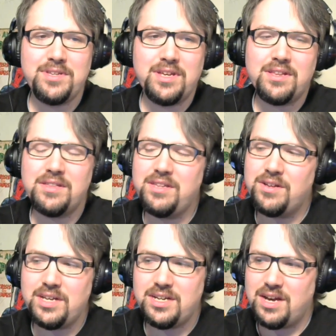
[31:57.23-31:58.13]
the other, the
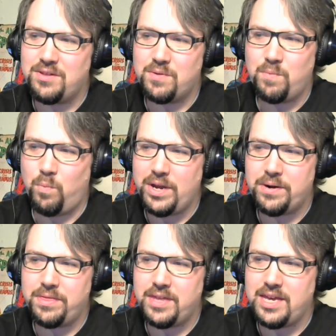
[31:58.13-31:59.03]
only other
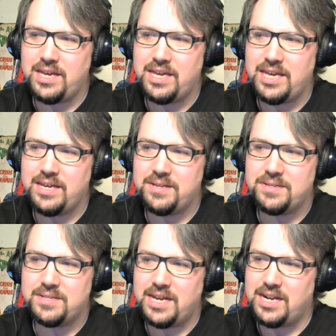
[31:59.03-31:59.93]
weird thing
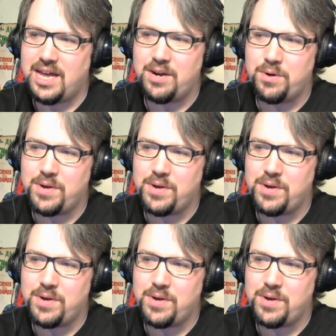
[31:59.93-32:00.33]
is, and I don't